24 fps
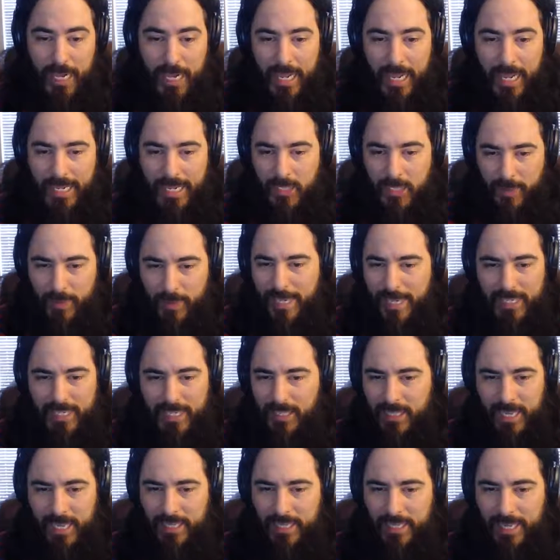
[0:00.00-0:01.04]
is basically
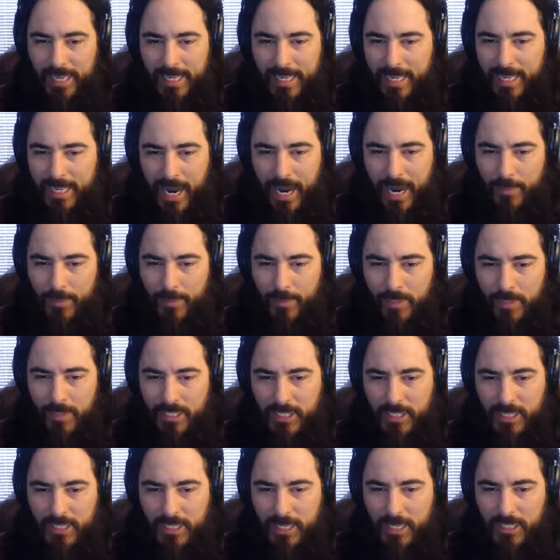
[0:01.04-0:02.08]
like anytime you would
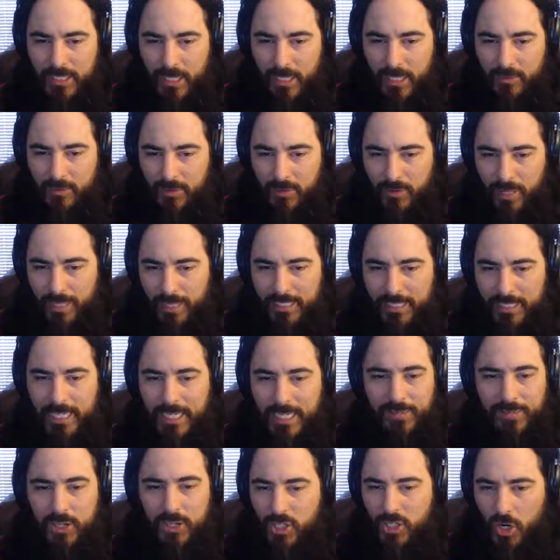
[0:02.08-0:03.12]
see something for like a
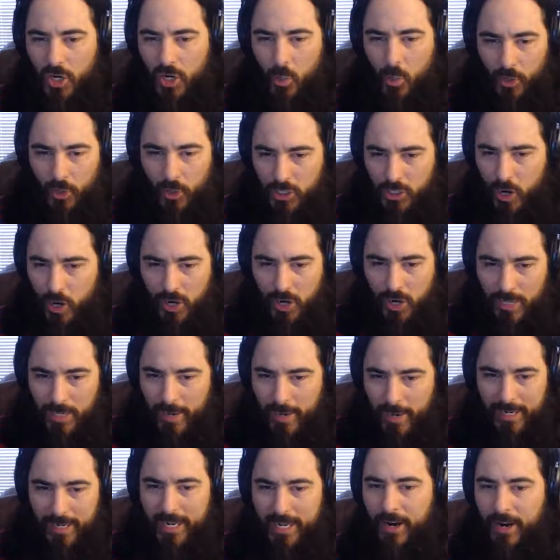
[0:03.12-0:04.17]
TV show where they're talking about a
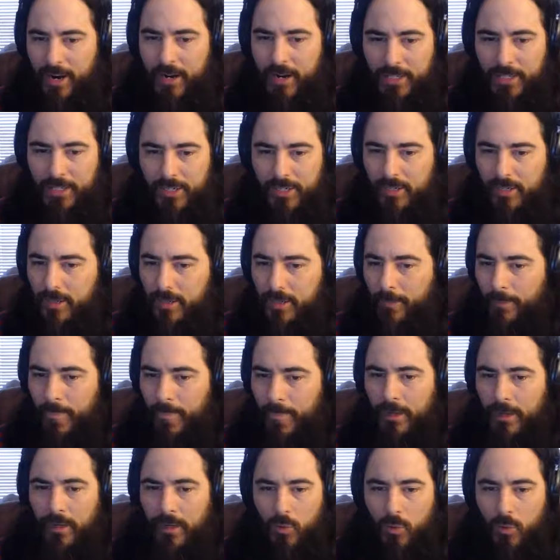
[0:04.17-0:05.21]
character
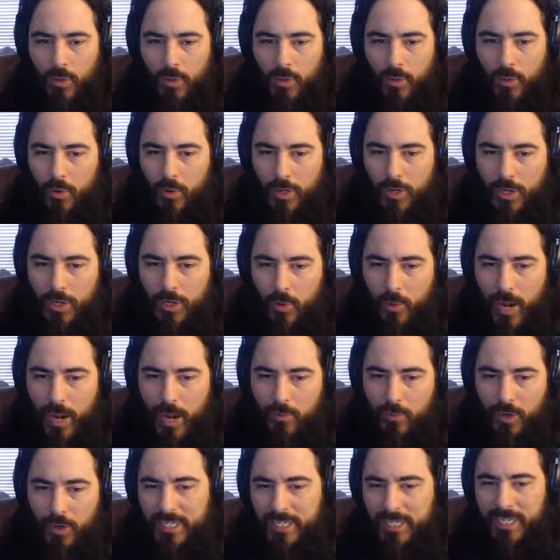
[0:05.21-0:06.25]
or you know,
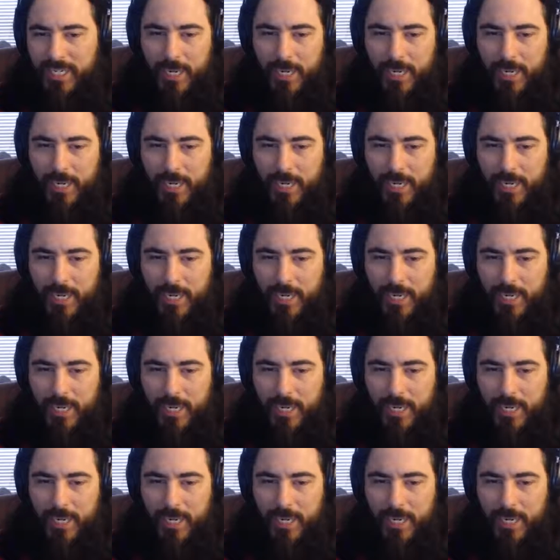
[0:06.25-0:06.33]
whatever, a team or